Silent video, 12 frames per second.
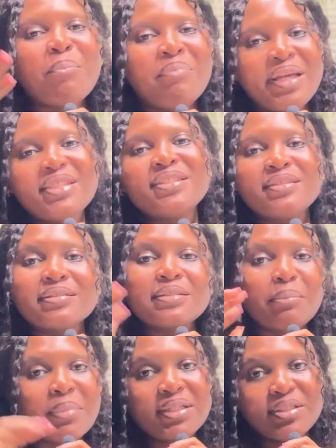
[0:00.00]
Based on
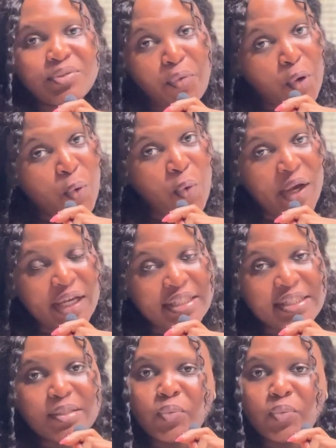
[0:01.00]
somebody's request,